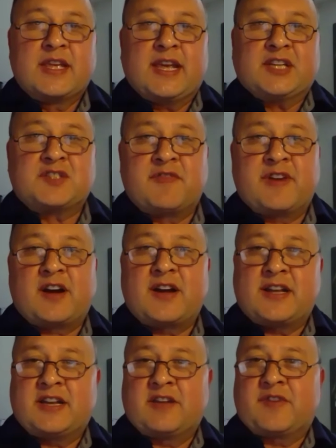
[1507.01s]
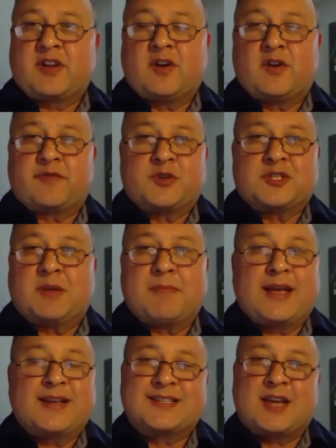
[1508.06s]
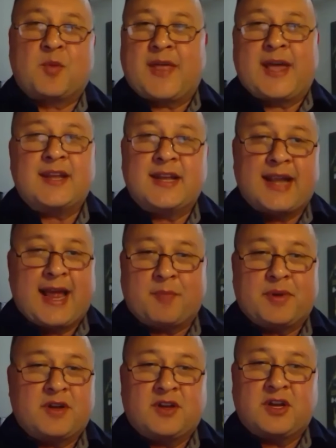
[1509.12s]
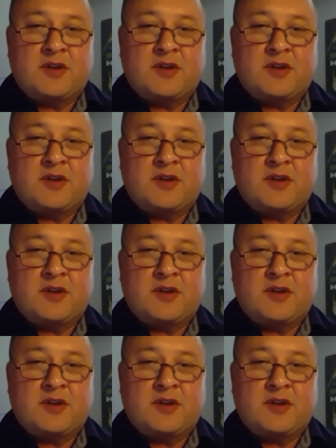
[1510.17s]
it's very difficult for somebody to say, well, that didn't happen to you.